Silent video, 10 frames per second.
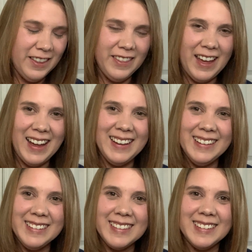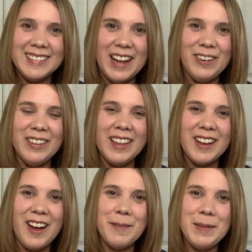That is the sound
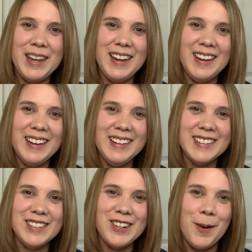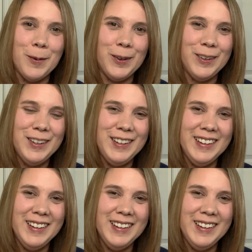that got me into trouble